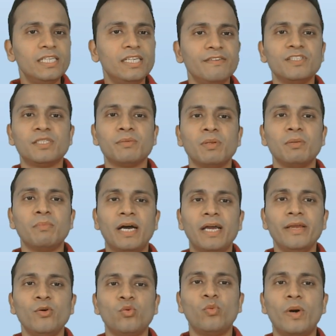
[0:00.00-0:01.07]
divisible
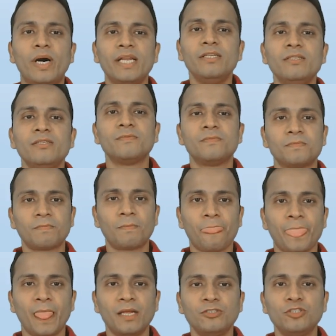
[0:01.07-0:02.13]
by 1,
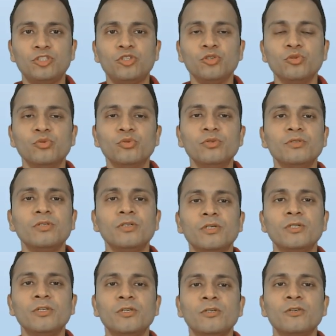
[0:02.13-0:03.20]
2,
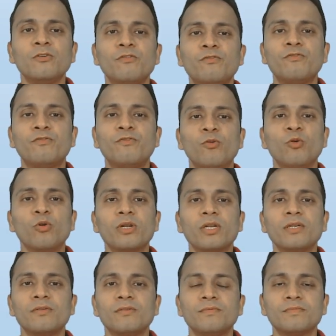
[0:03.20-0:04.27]
4,
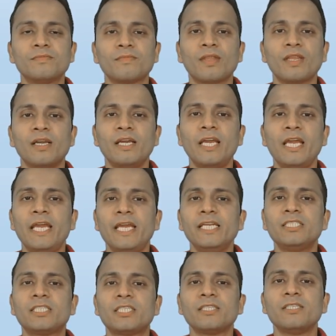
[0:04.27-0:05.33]

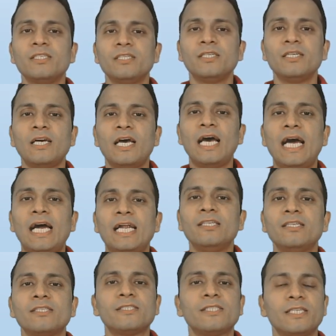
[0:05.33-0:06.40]
8
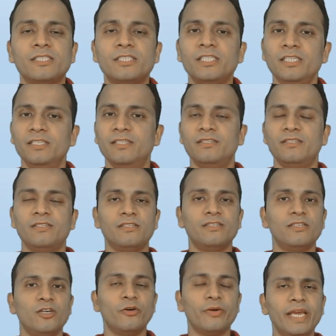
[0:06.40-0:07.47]
and 16.
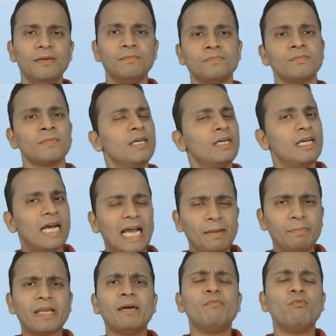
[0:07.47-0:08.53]
Okay, I'll
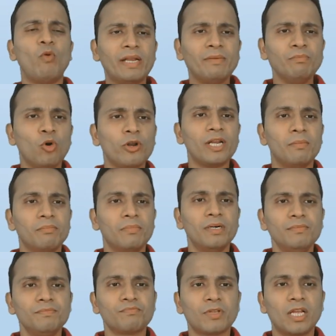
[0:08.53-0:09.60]
pick up one more
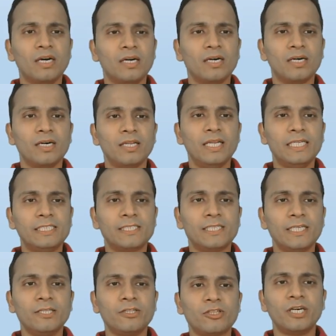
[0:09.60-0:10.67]
number. Let's
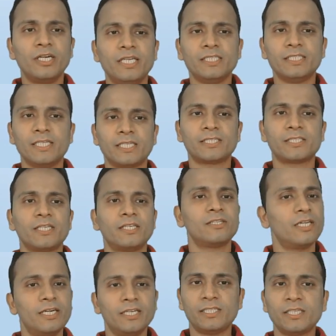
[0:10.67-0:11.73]
say 36.
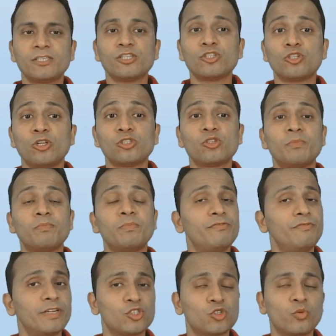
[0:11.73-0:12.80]
36 is also a
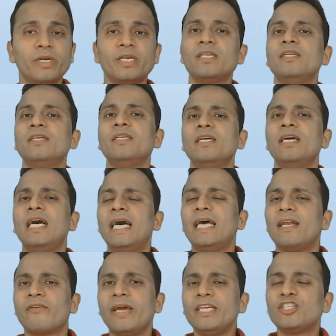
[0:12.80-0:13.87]
perfect square. I'll
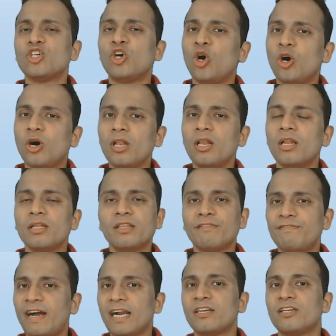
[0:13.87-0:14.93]
write all the
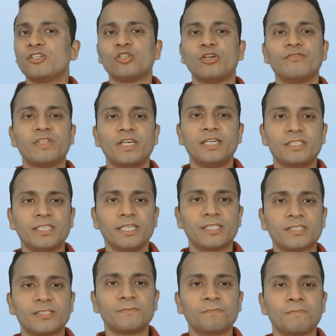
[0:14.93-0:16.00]
factors of
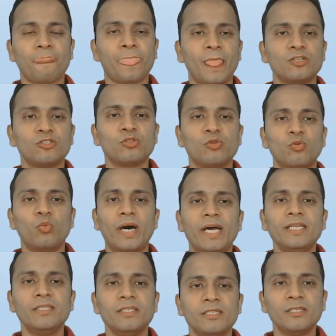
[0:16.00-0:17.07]
36. So
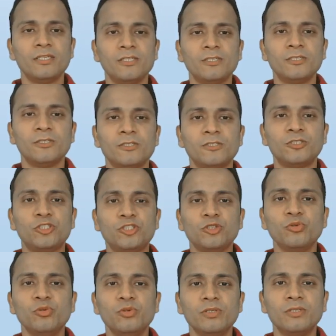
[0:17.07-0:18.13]
1,
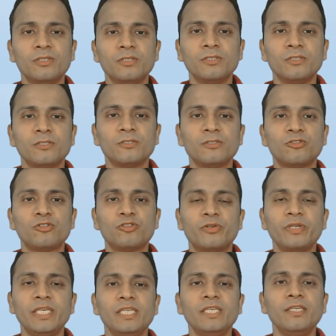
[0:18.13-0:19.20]
2,
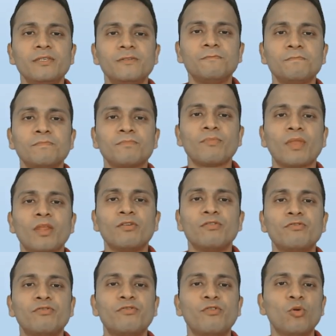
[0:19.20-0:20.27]
3,
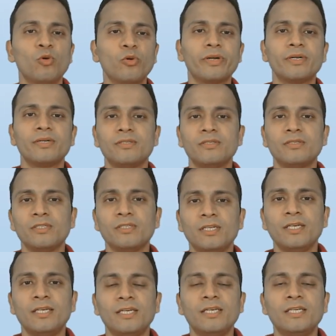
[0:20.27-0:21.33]
4,
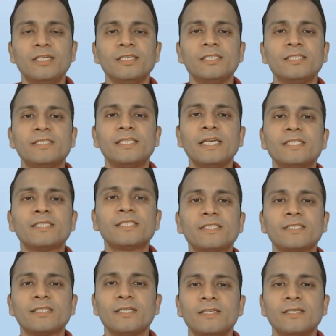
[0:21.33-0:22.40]

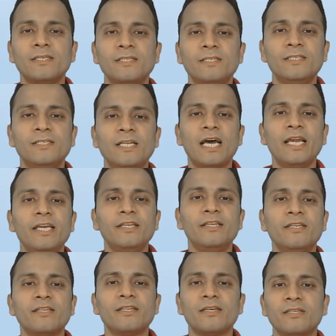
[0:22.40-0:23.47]
6,
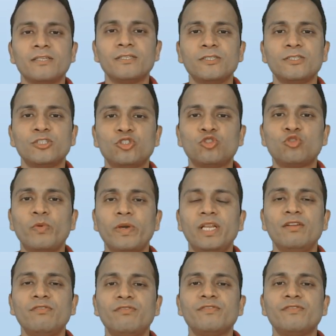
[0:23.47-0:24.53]
9, 12,